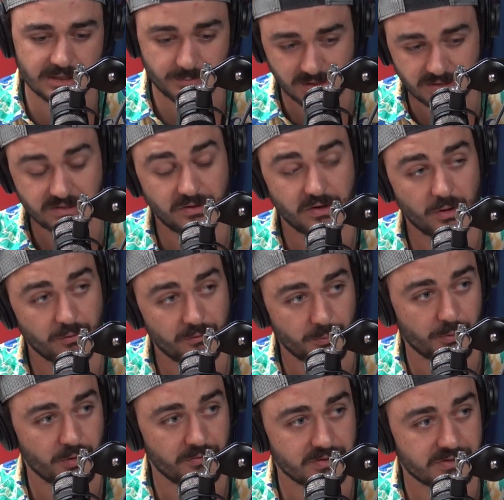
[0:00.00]
Especially in the
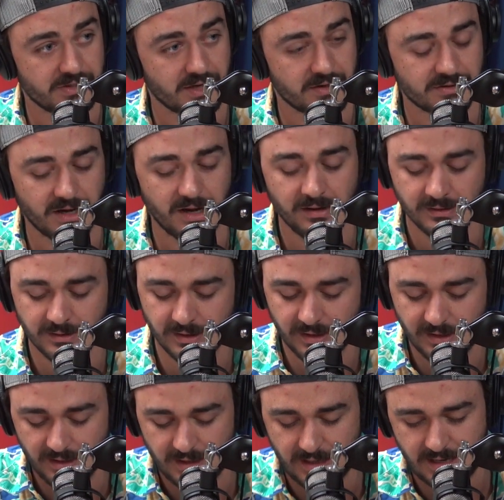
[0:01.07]
non-for-profit sector,
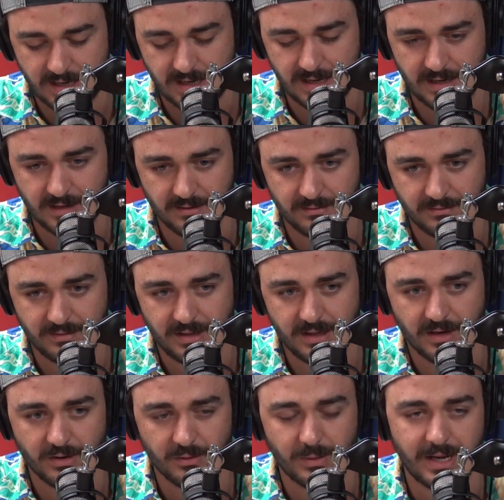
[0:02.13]

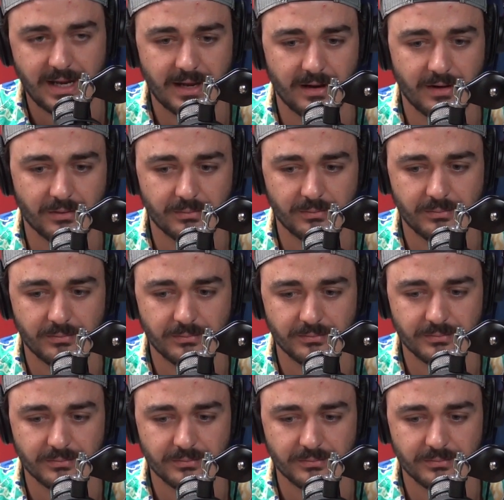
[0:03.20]
how